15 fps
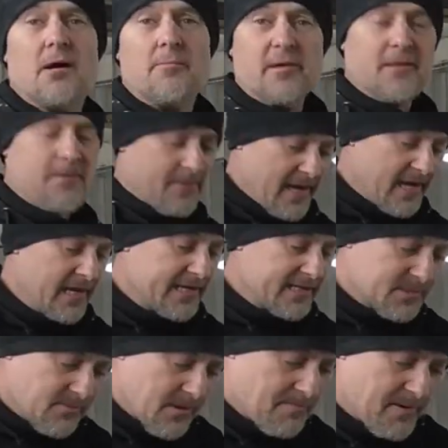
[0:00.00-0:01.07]
But the thing
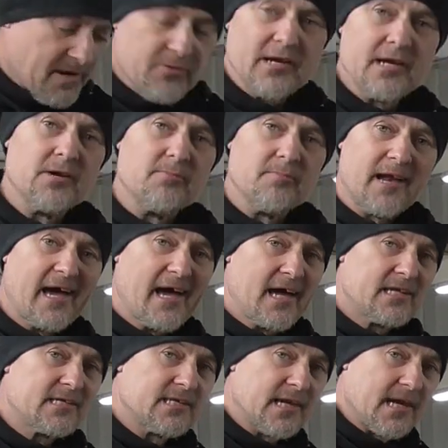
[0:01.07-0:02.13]
is, we're building up
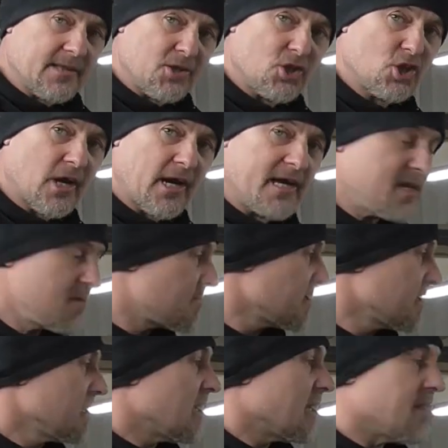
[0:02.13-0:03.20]
layers to get the shape,
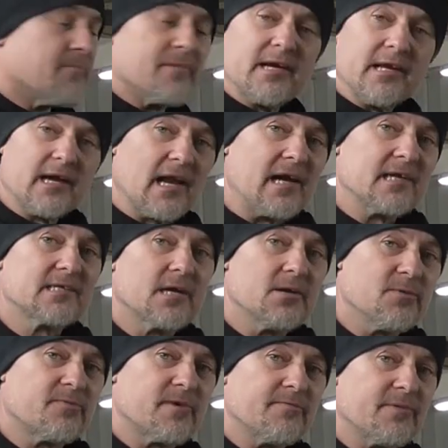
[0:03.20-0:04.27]
and then we're going to glass
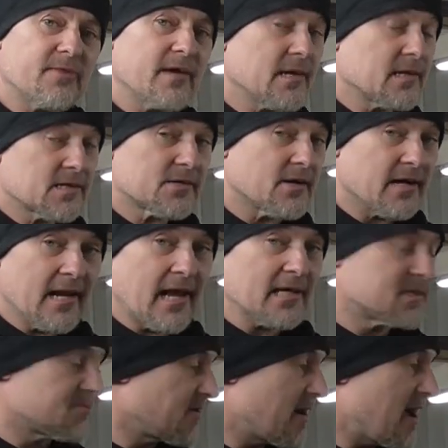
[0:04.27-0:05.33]
over everything so it
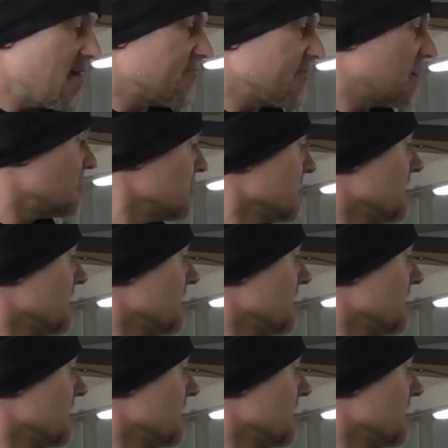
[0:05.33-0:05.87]
lasts forever.